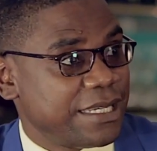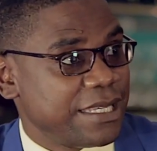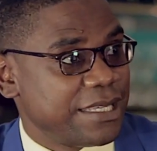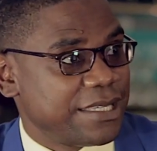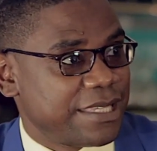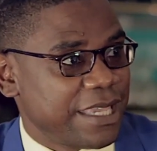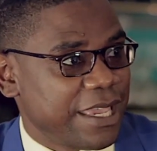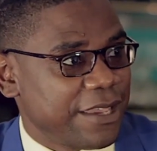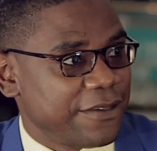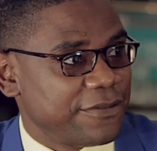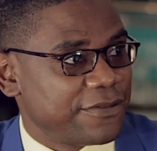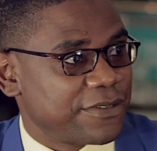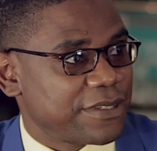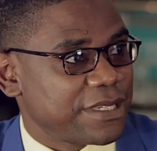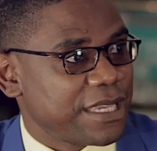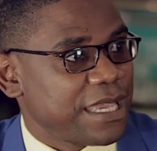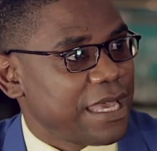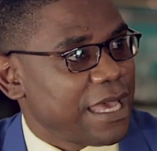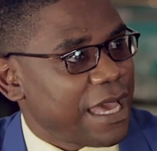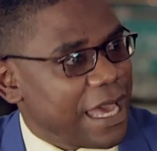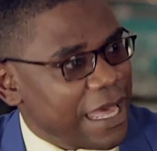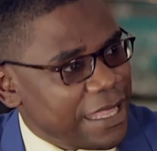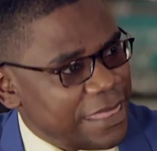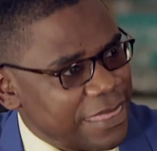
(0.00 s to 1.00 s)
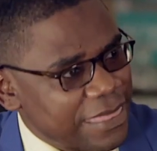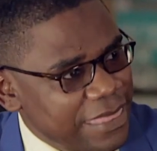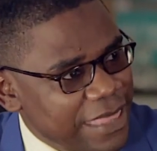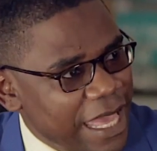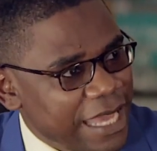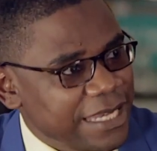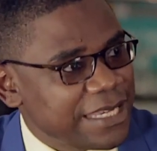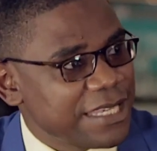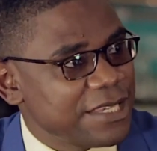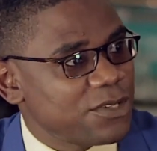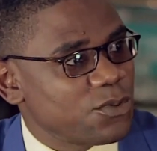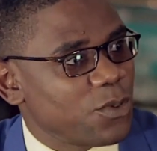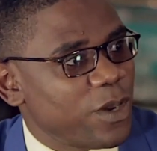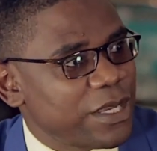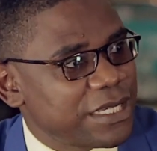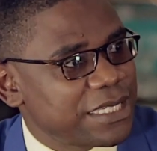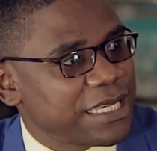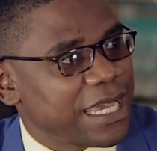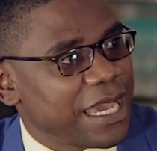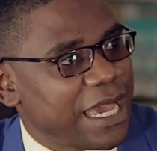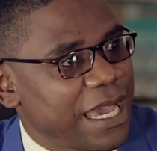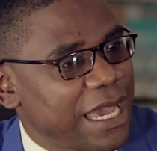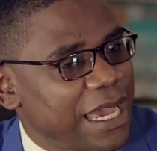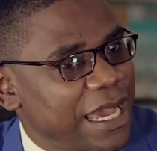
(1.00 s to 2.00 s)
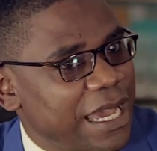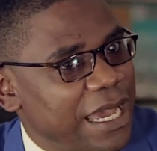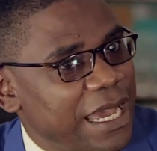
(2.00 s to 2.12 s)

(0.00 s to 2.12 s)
deserves, and that is what